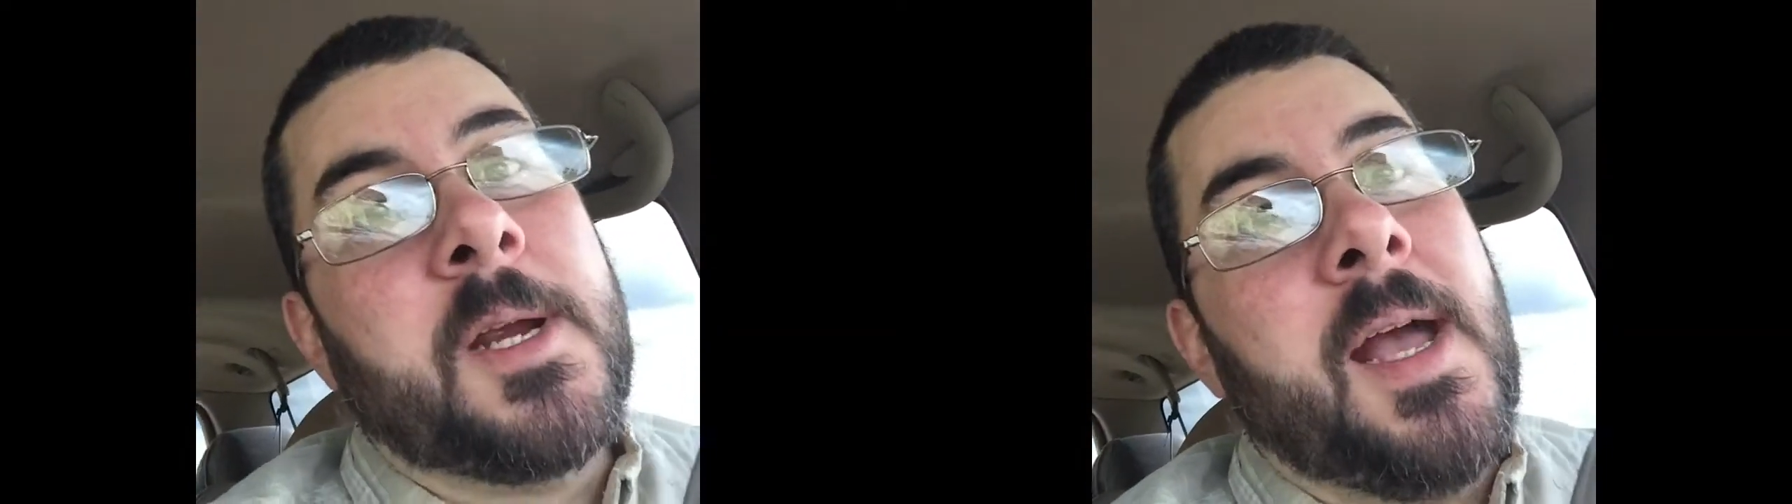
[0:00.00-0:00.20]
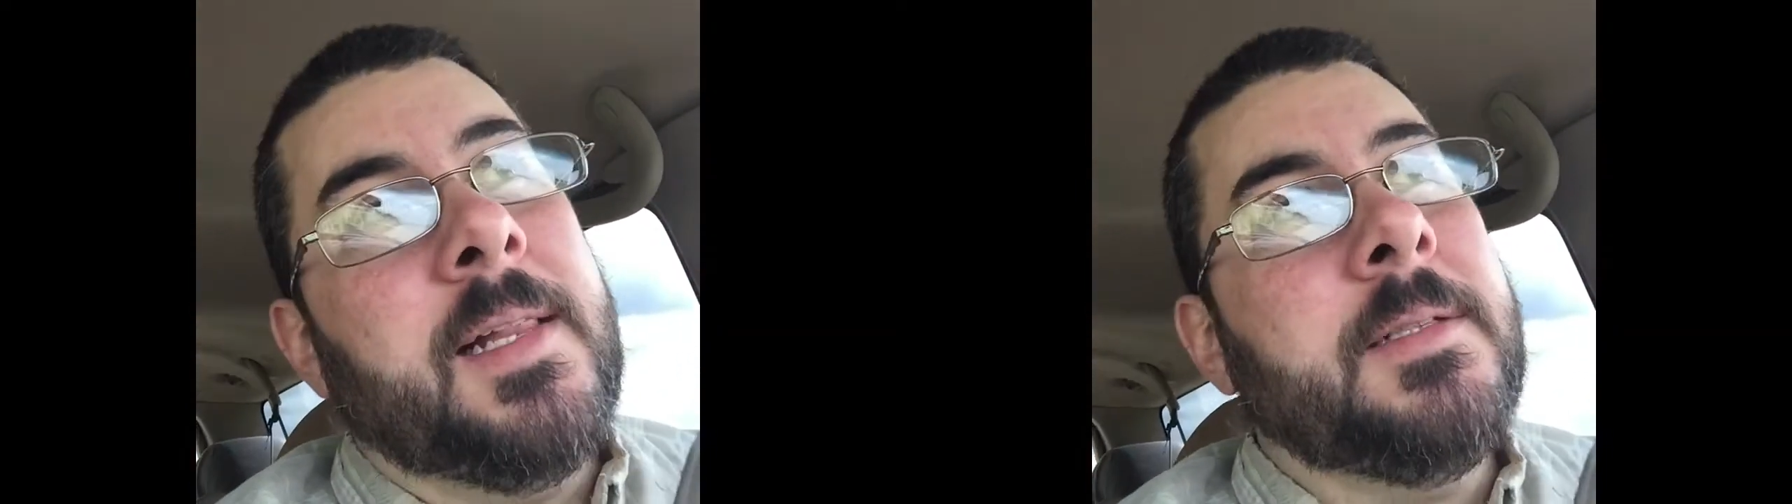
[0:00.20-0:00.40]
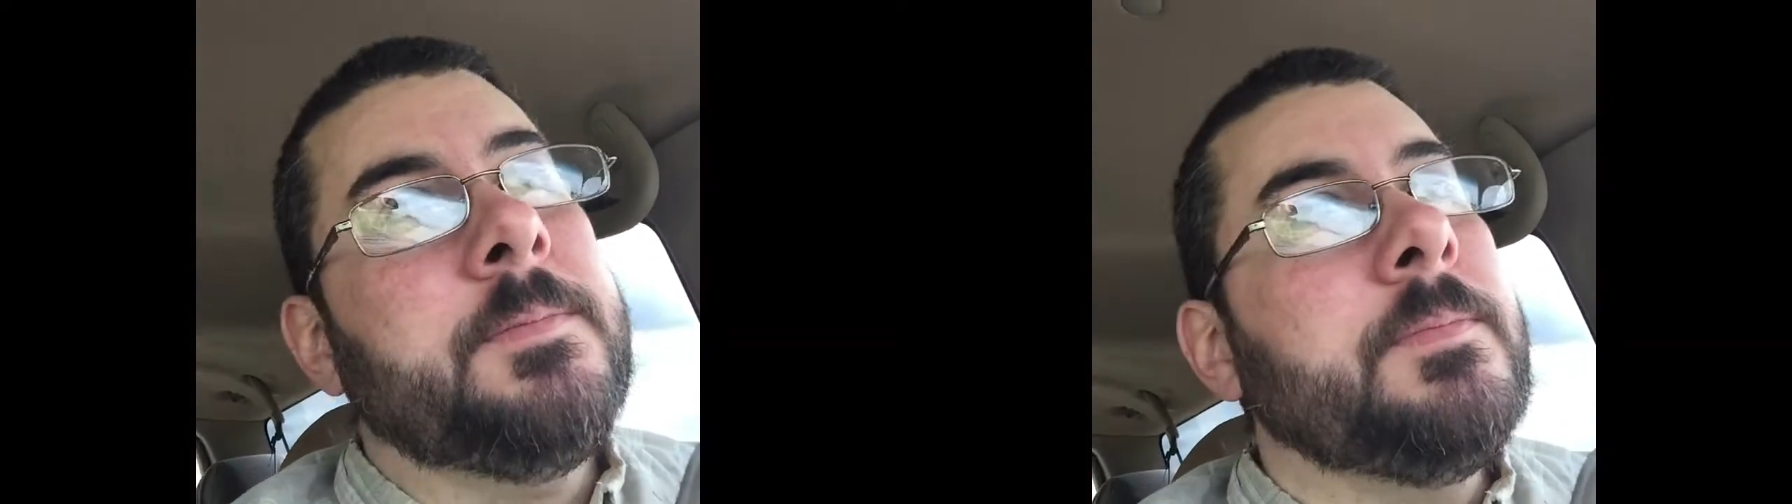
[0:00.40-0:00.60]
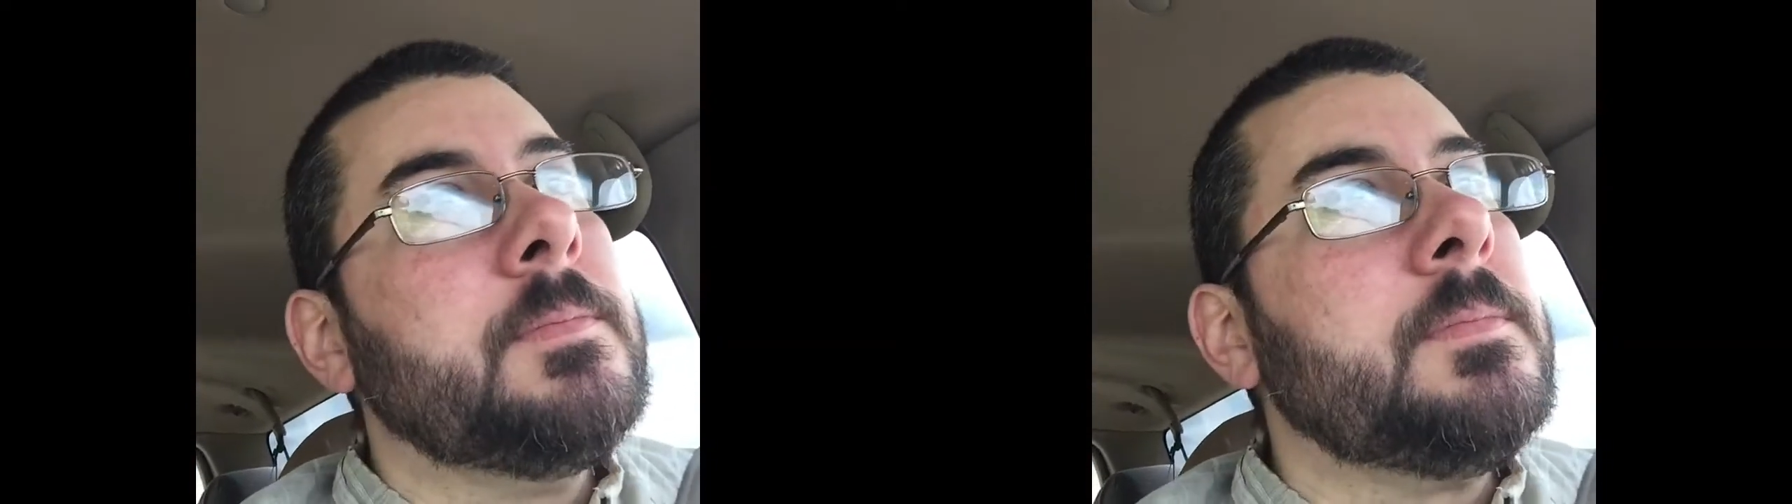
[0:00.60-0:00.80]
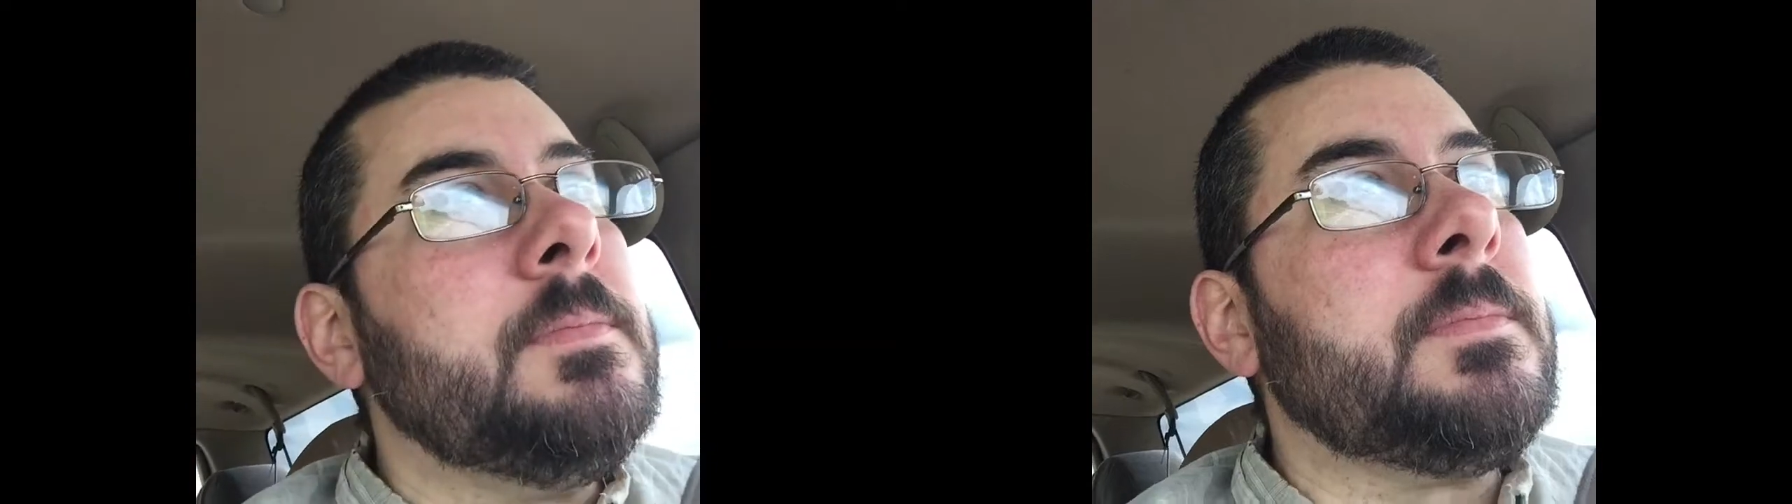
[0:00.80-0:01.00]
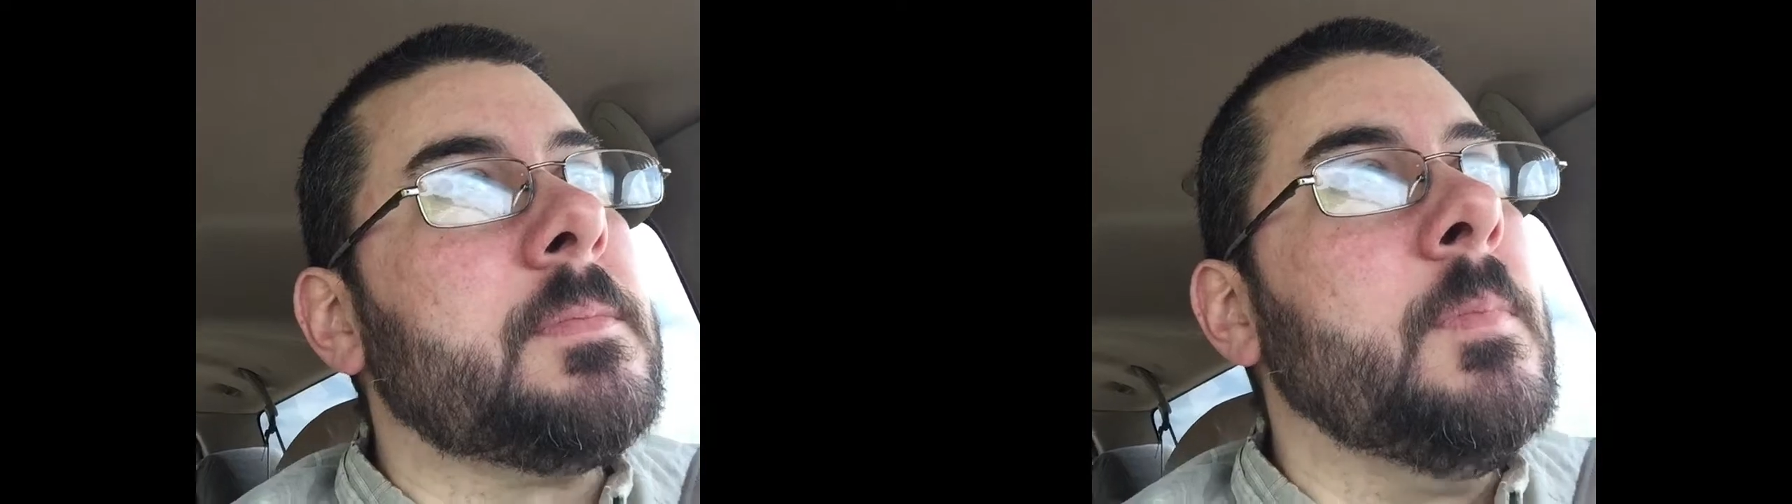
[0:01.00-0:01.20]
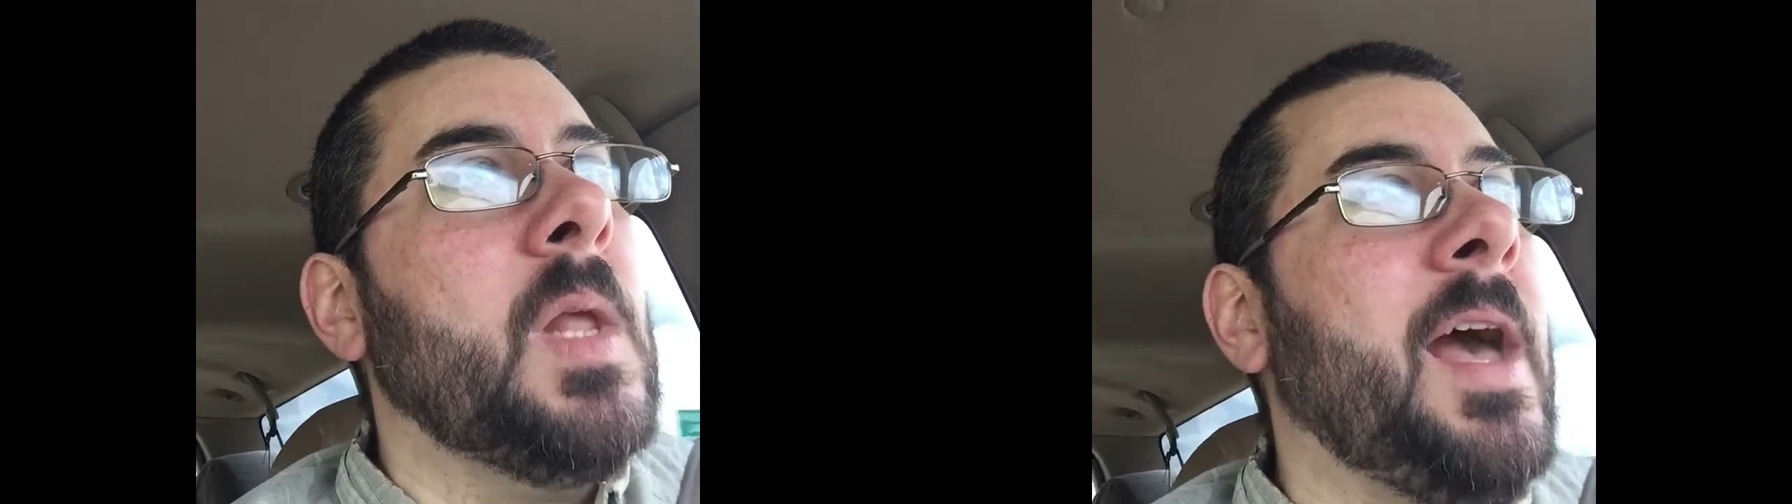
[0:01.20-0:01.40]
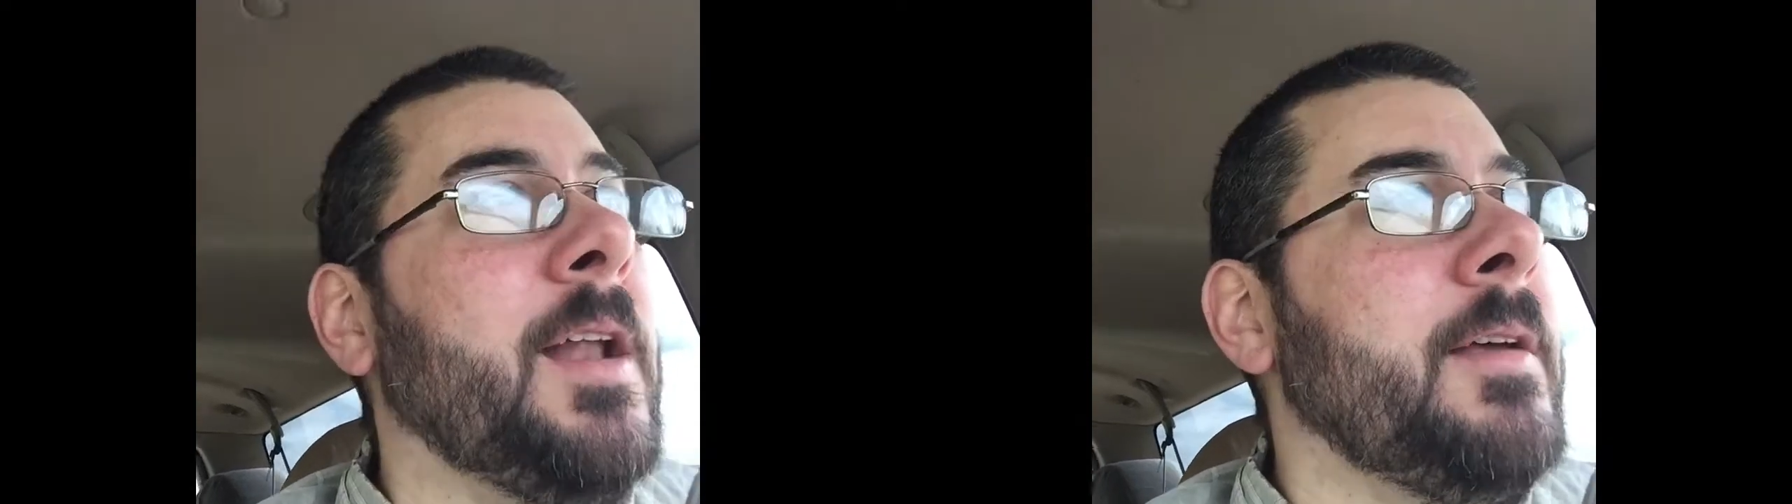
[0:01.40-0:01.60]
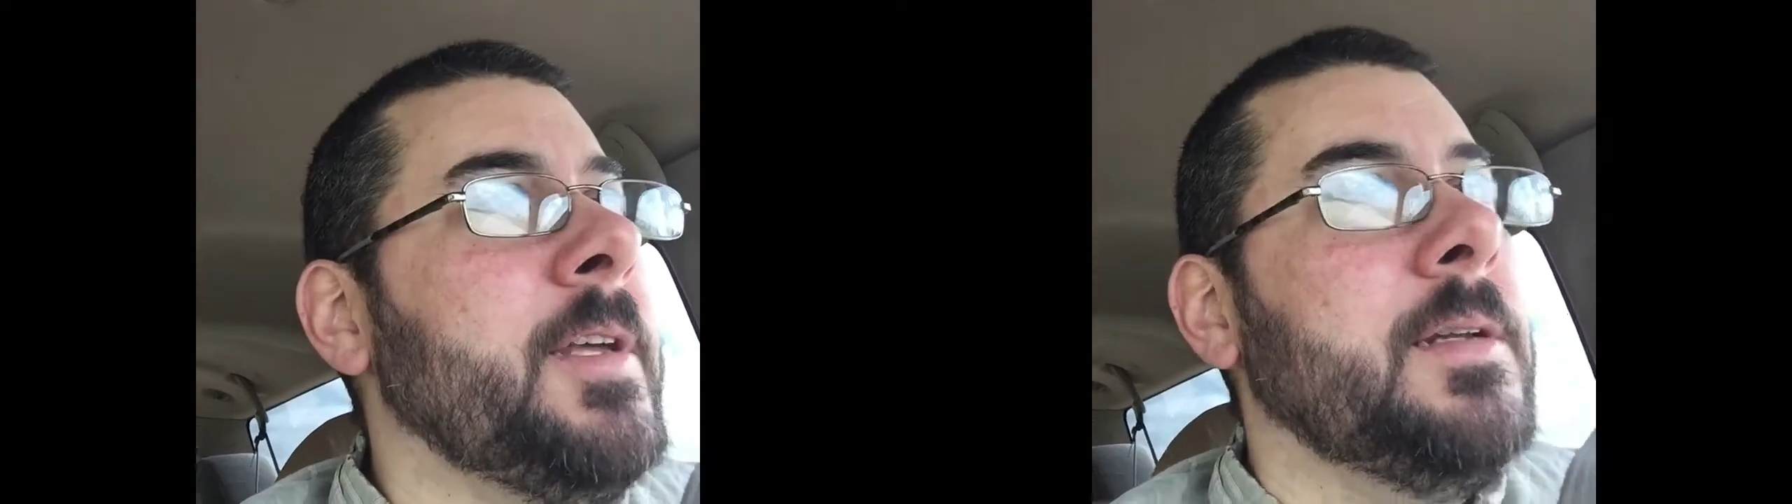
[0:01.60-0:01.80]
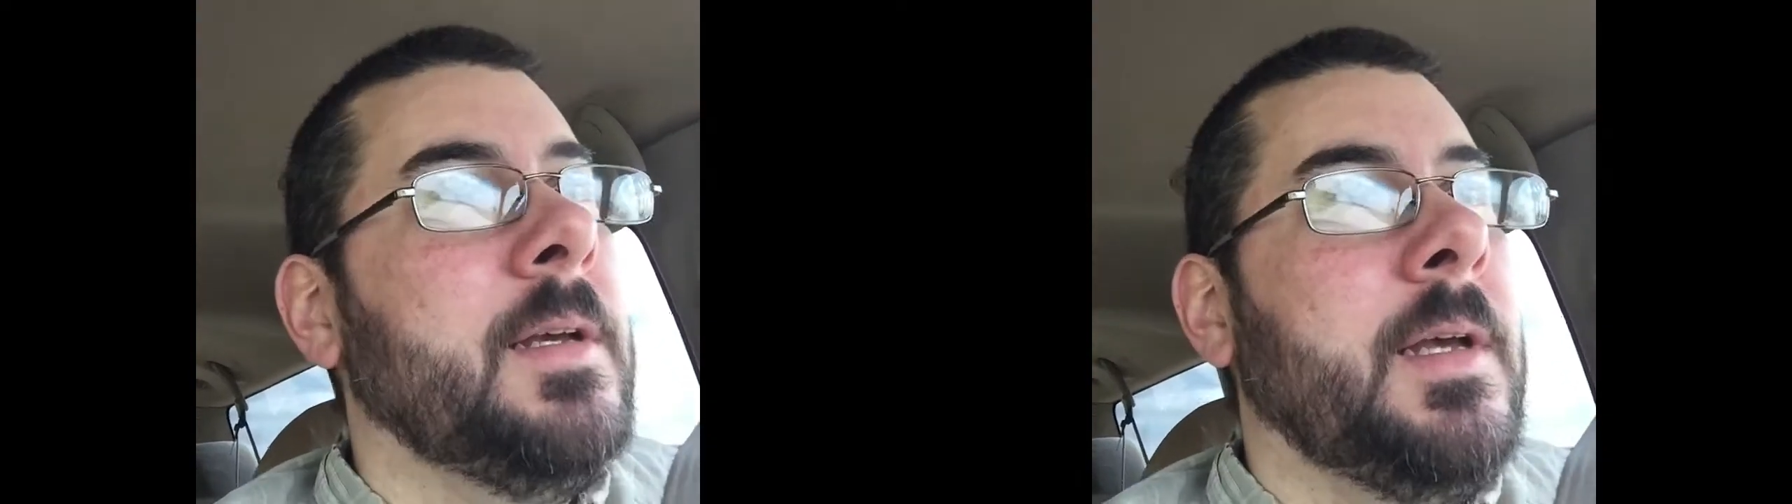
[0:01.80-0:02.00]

gallon out of it.